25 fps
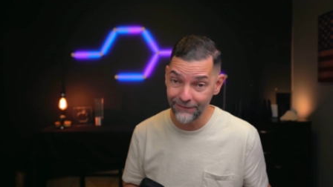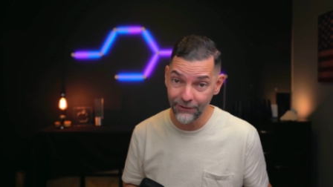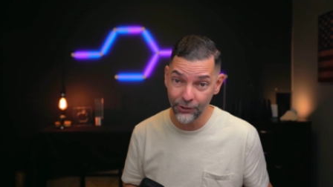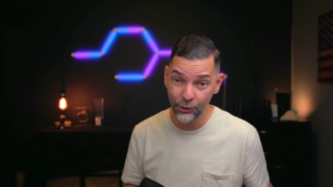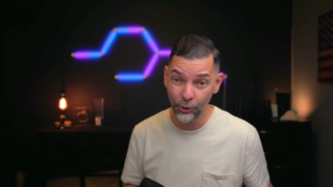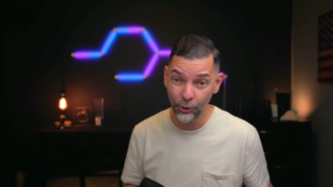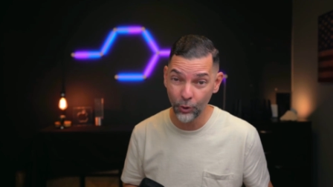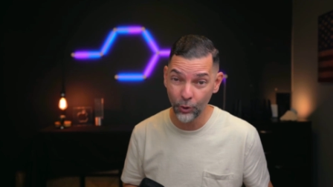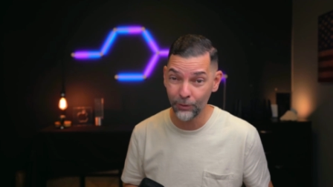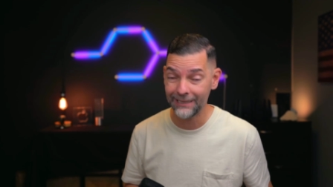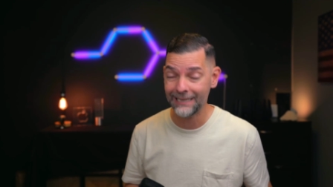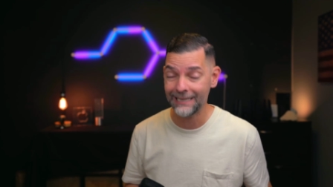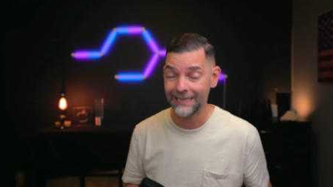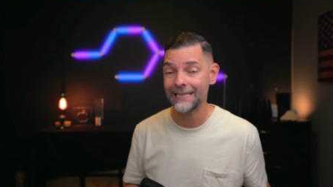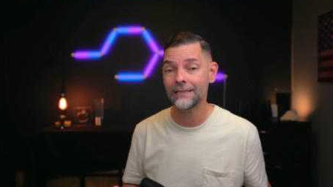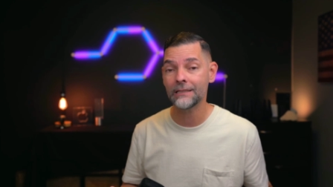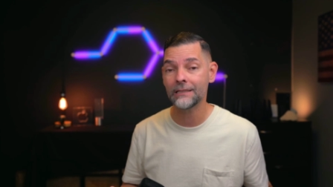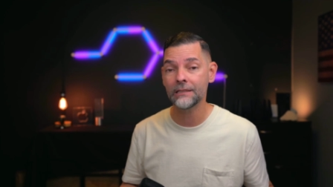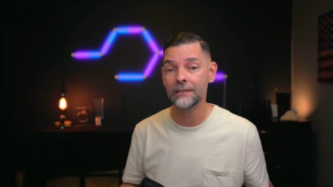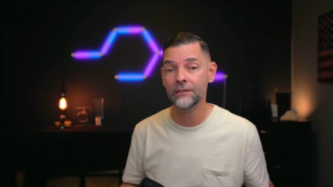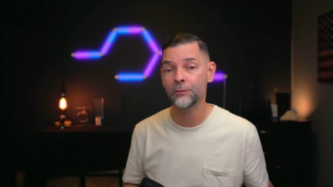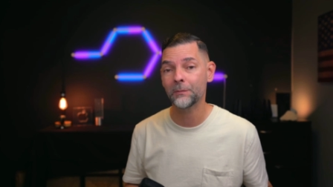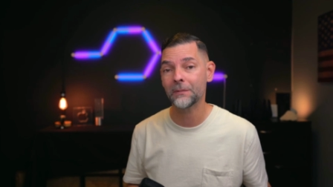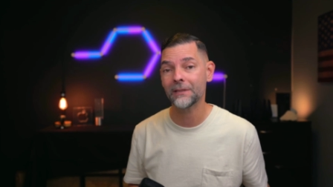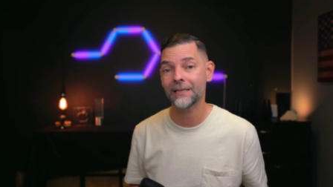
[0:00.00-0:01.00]
even though
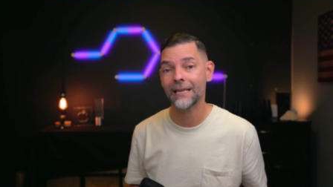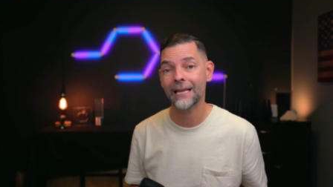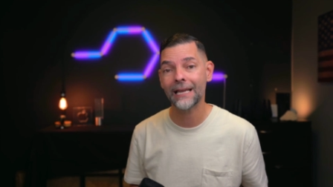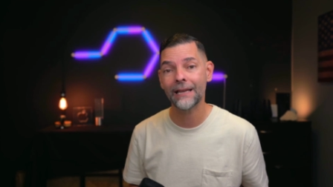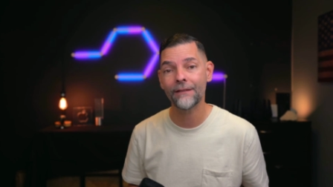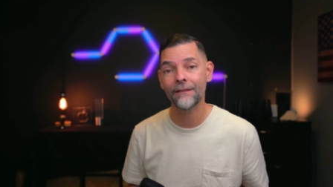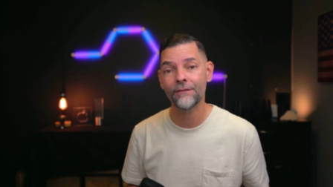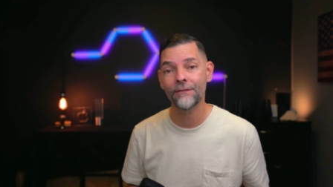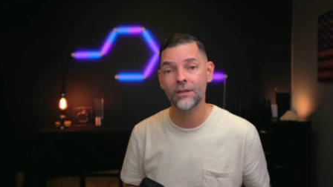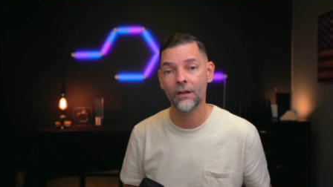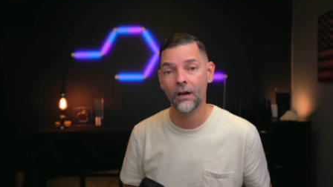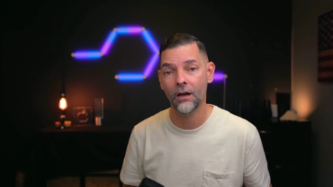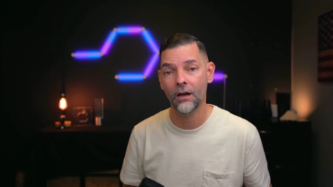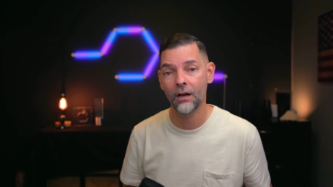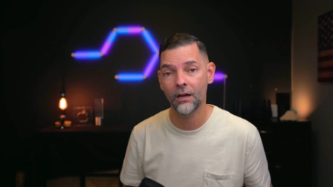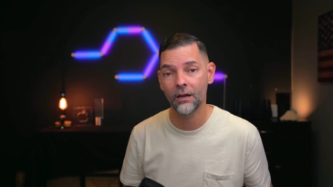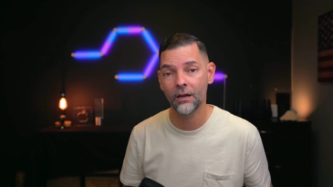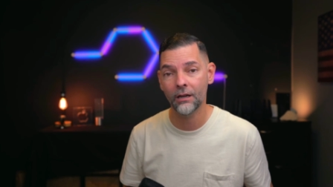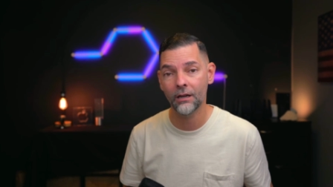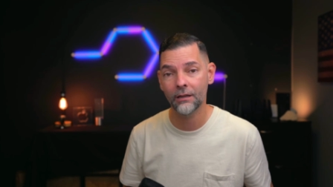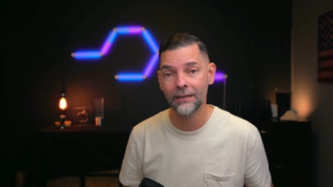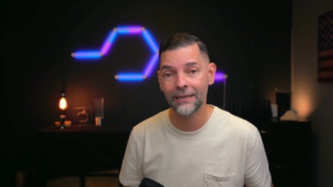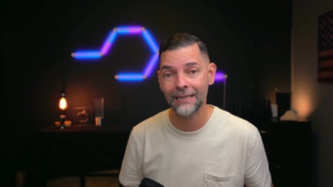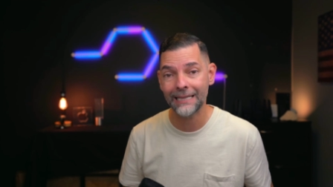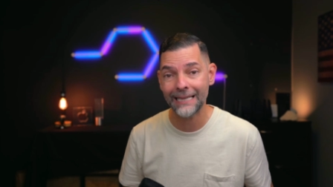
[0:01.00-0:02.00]
lately it's been heavy
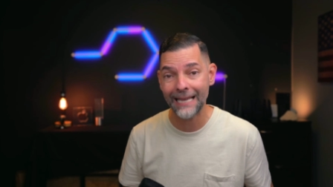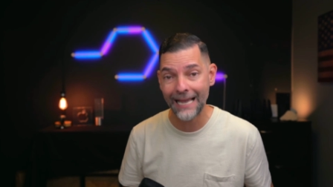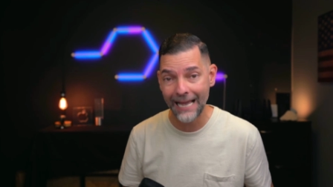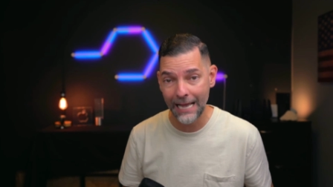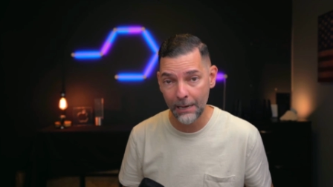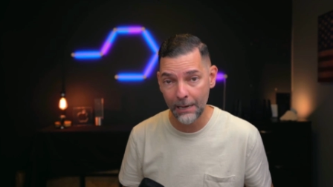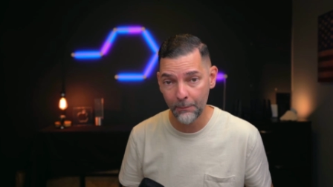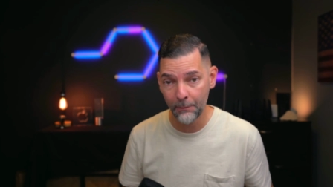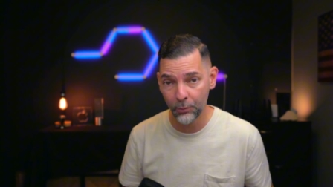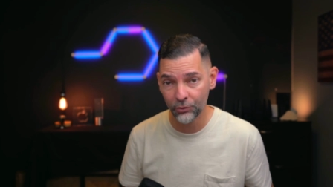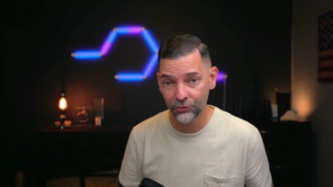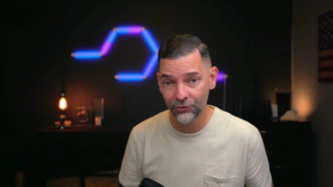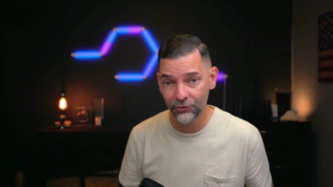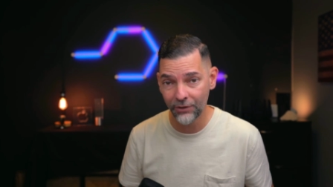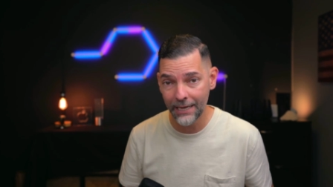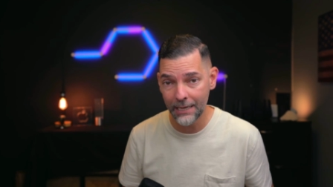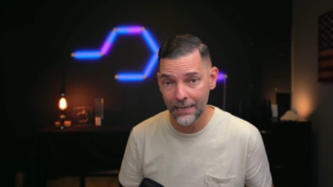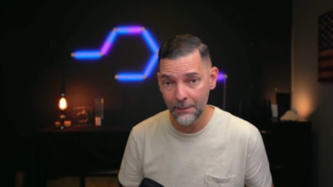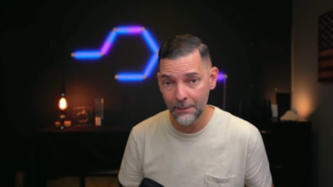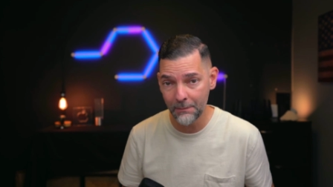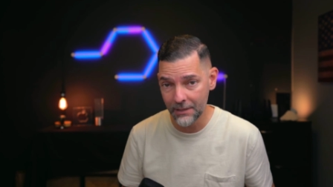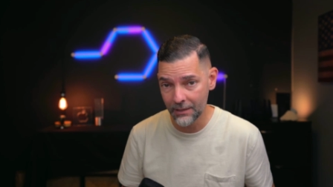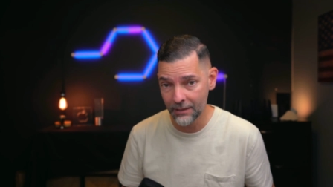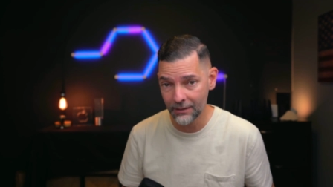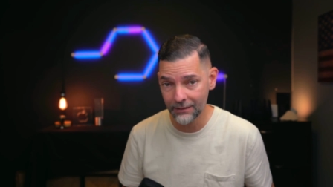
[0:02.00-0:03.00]
on the Apple
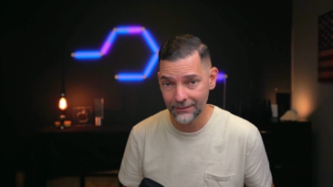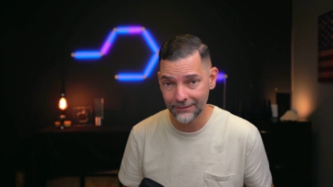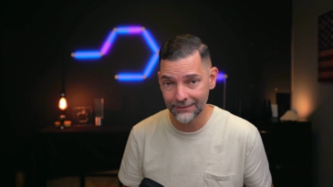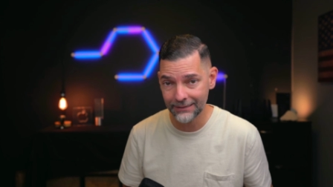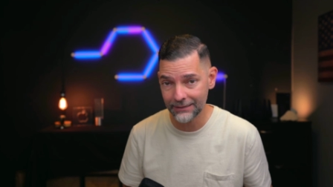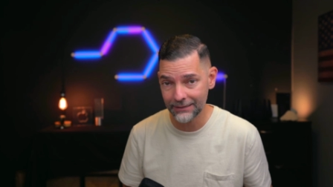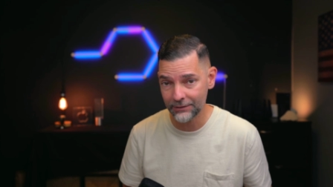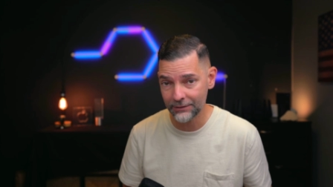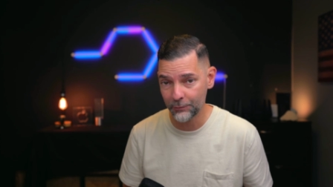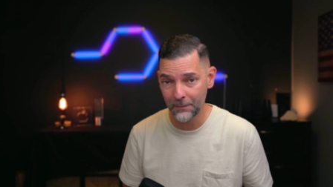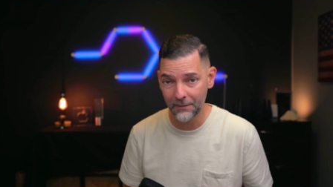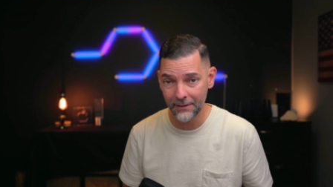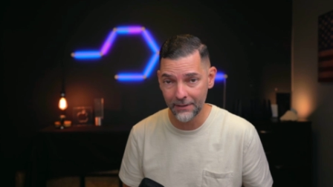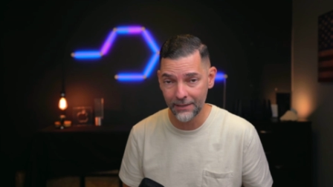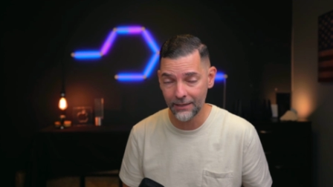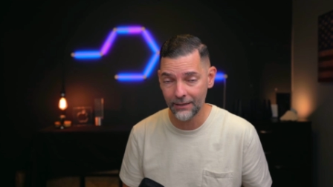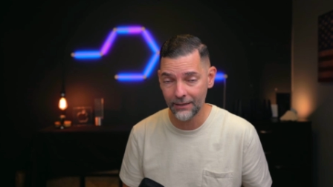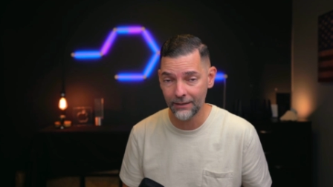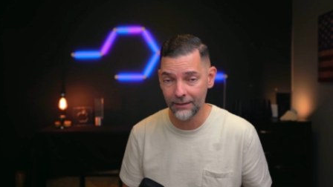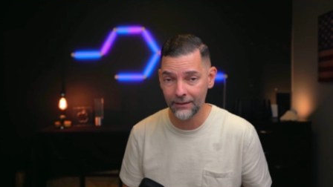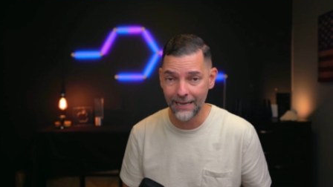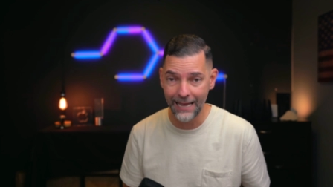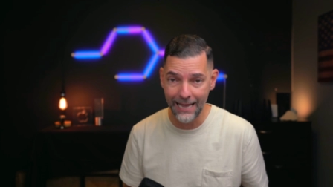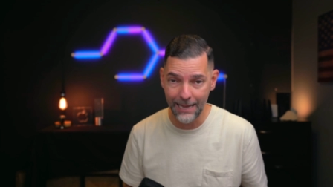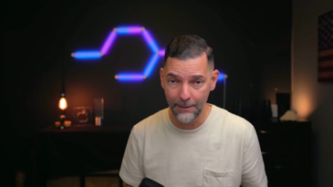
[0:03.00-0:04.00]
side because it's
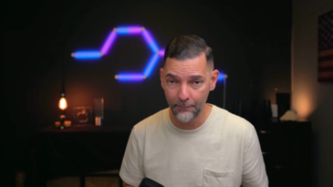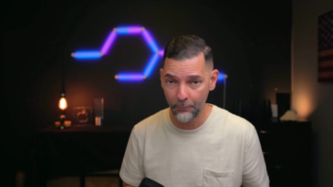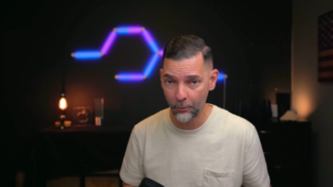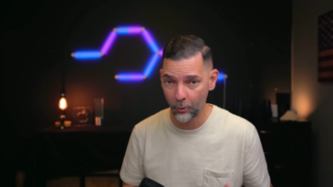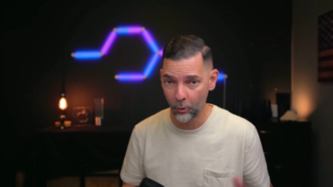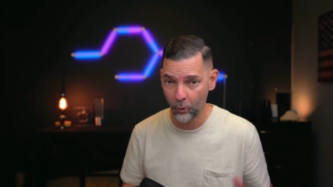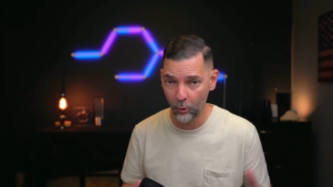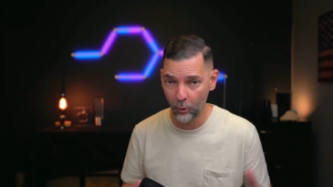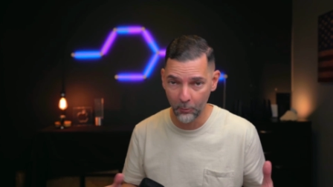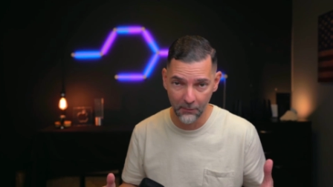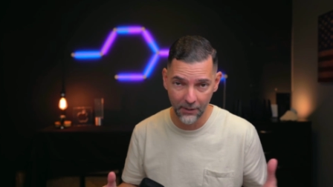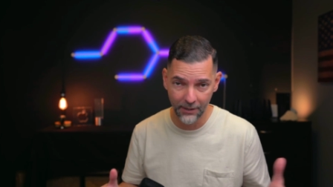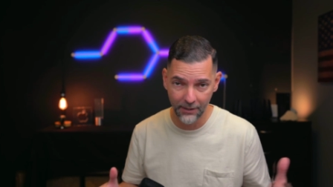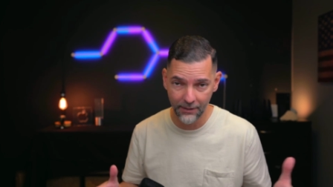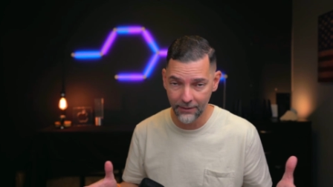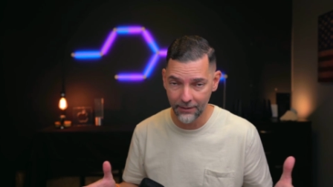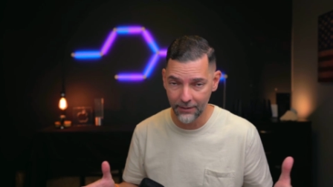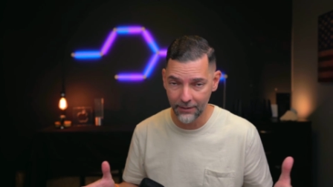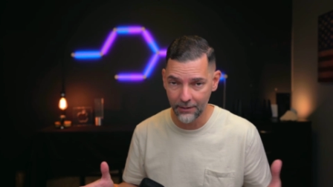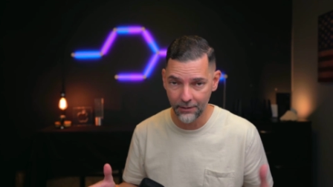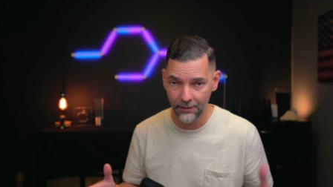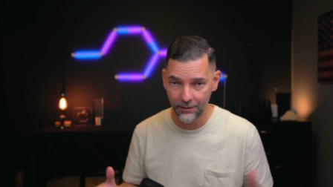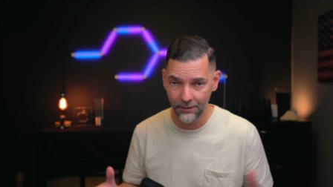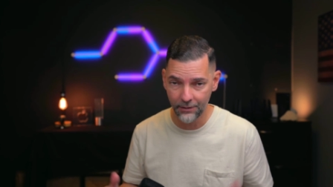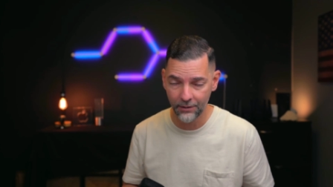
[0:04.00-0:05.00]
been Apple month
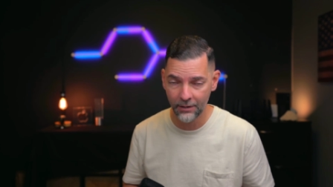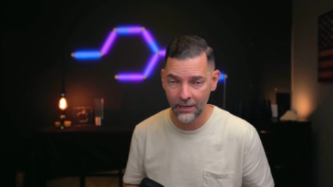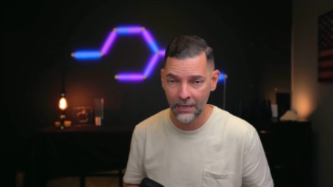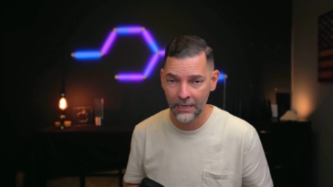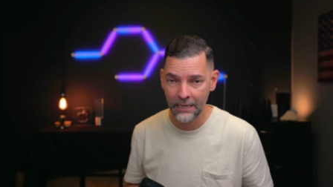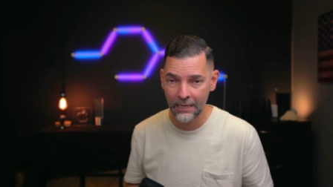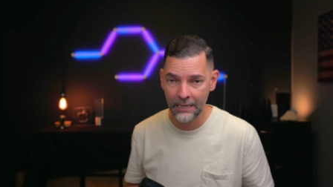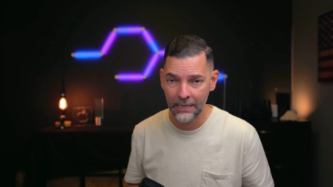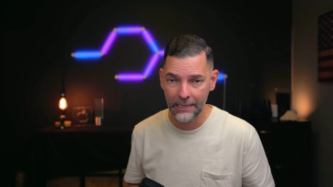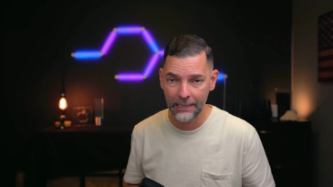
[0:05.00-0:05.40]
here